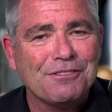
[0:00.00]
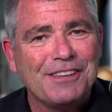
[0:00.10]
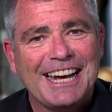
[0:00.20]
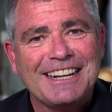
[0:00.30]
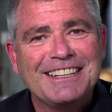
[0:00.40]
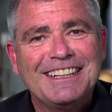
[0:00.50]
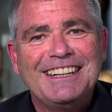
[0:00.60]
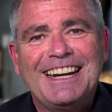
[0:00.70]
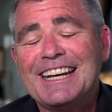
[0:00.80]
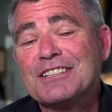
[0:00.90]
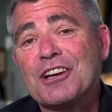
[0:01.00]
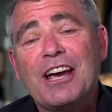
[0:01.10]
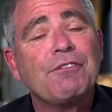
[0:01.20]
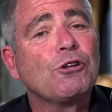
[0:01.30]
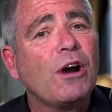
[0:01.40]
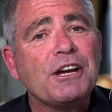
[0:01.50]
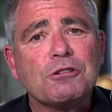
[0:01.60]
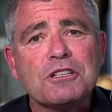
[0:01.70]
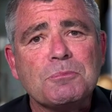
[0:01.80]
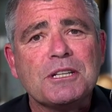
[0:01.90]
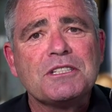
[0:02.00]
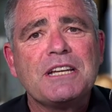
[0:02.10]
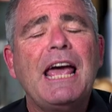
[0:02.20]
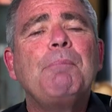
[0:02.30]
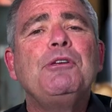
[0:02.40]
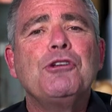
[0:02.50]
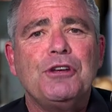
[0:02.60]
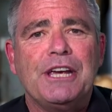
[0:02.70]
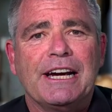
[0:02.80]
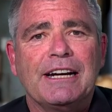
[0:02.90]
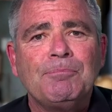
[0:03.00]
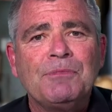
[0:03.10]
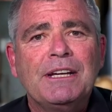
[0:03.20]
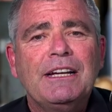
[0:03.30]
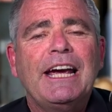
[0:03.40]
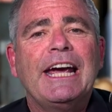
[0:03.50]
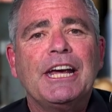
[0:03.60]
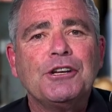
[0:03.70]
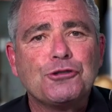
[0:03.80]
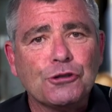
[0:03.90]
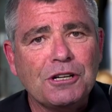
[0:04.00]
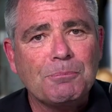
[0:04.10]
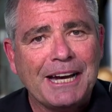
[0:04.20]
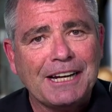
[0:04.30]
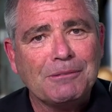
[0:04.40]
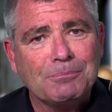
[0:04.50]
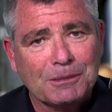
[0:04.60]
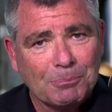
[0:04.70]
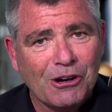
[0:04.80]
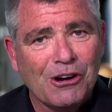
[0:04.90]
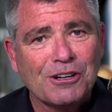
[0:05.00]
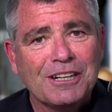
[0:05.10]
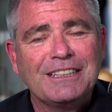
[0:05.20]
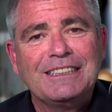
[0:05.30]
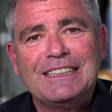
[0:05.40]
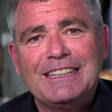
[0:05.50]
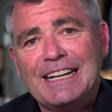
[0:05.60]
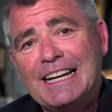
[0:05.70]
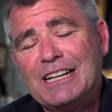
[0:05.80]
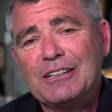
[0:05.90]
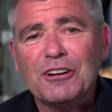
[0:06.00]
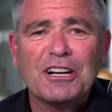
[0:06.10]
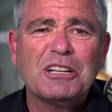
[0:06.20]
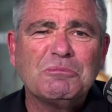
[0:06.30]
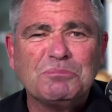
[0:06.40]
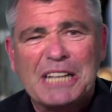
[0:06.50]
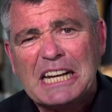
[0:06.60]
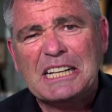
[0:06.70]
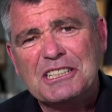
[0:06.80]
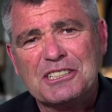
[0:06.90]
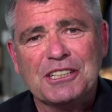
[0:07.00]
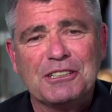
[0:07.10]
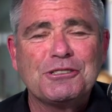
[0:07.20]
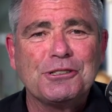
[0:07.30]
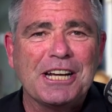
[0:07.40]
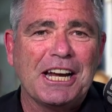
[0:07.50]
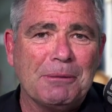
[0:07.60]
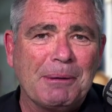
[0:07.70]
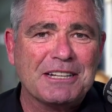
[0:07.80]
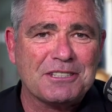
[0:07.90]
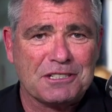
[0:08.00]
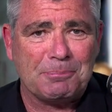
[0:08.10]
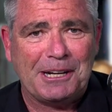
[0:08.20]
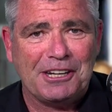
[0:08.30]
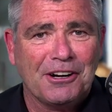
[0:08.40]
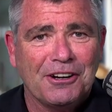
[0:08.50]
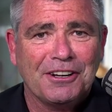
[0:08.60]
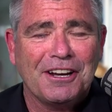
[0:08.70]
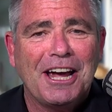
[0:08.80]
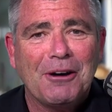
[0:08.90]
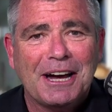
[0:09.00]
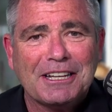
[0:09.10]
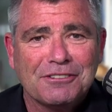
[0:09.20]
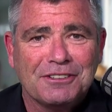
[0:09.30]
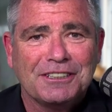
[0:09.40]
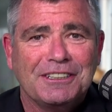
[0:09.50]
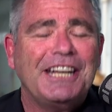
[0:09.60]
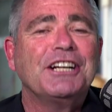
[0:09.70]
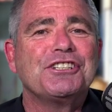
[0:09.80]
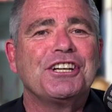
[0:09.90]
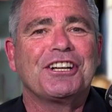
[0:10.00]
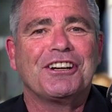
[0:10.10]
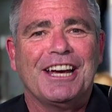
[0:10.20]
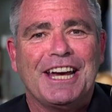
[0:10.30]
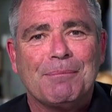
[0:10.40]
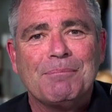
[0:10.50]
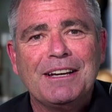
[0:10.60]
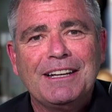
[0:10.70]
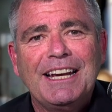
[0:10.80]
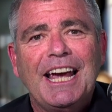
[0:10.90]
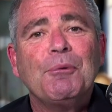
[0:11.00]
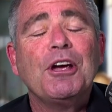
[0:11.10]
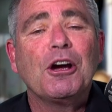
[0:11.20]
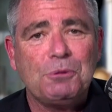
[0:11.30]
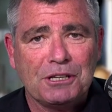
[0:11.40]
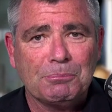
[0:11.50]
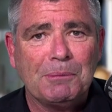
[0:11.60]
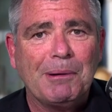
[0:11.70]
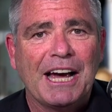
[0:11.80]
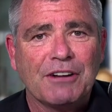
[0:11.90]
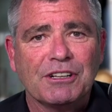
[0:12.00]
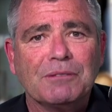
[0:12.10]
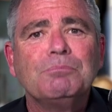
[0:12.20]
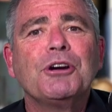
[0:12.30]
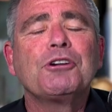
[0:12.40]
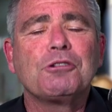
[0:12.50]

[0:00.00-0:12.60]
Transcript: of that. And so have a great Christmas, Happy New Year, and join back McBlog uh, on a daily to two daily basis, depending on how active and energetic I am. And we hope you can be part of it. Merry